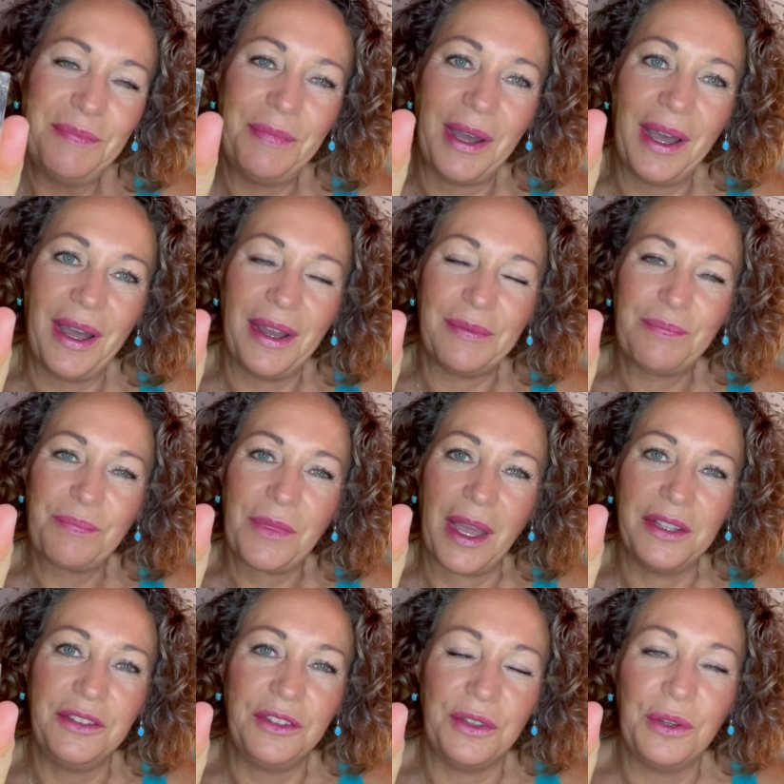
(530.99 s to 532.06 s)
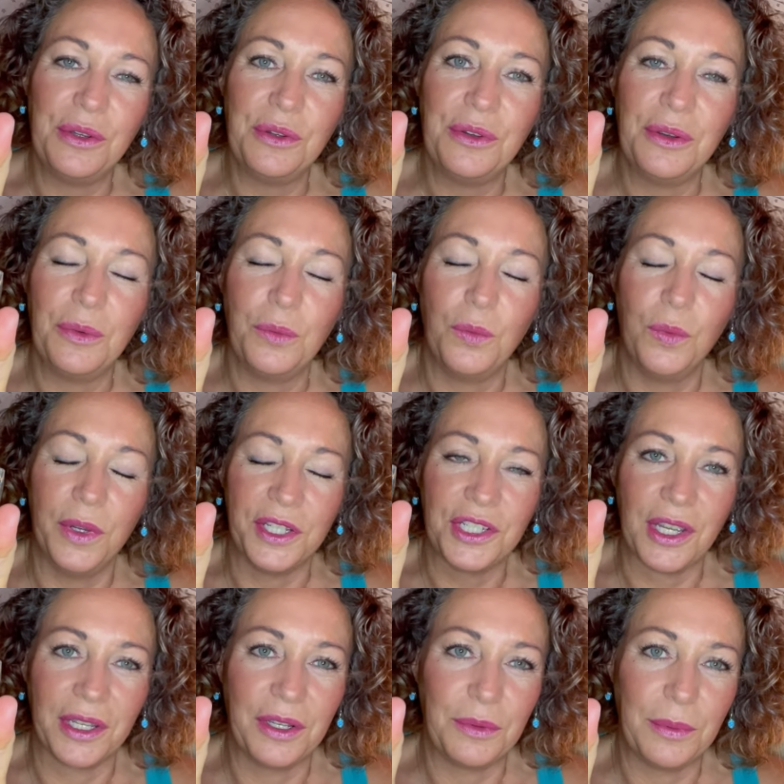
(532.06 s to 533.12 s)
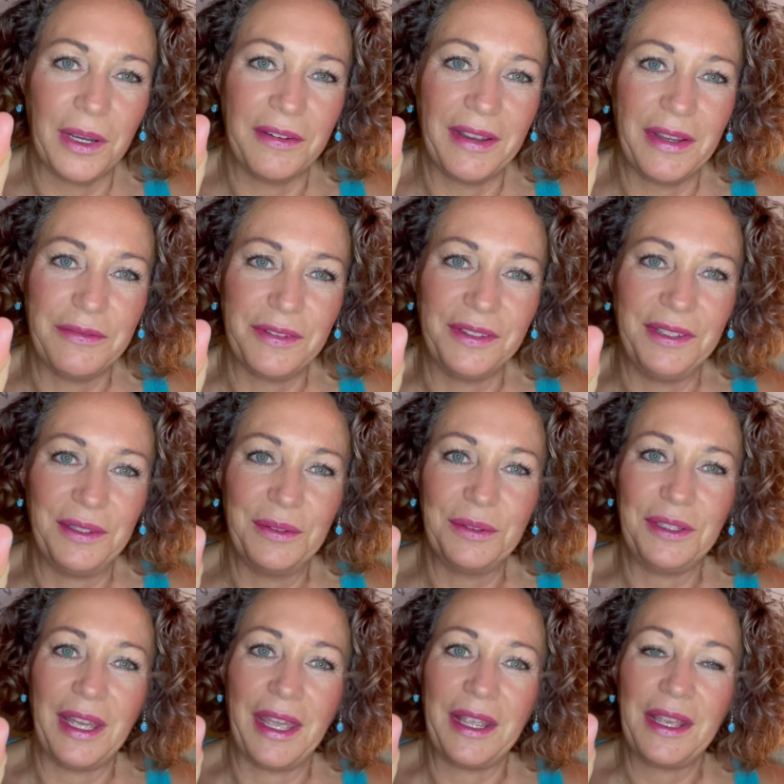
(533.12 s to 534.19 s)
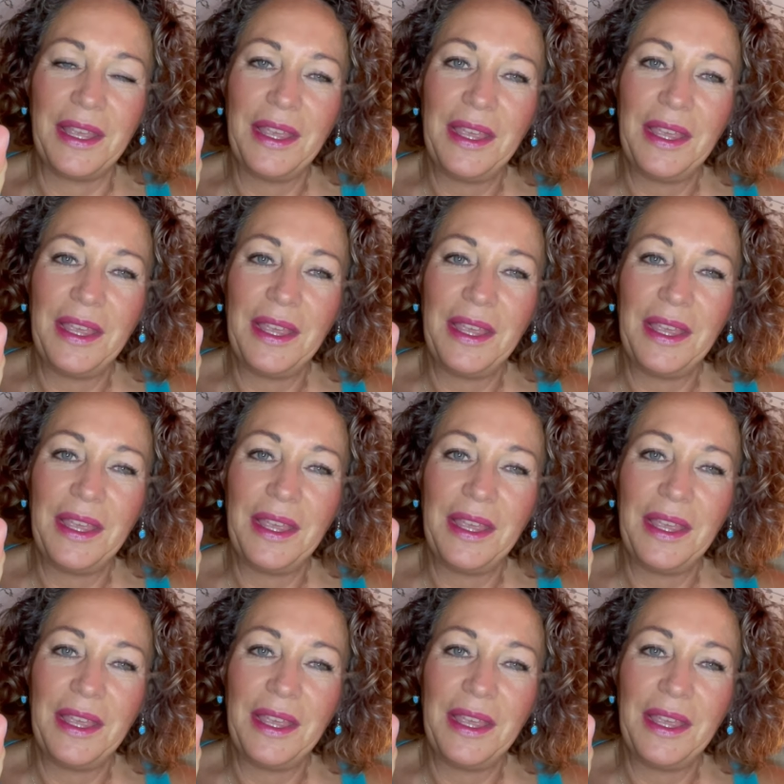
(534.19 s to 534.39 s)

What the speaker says: but I do wish I could wear it every single day.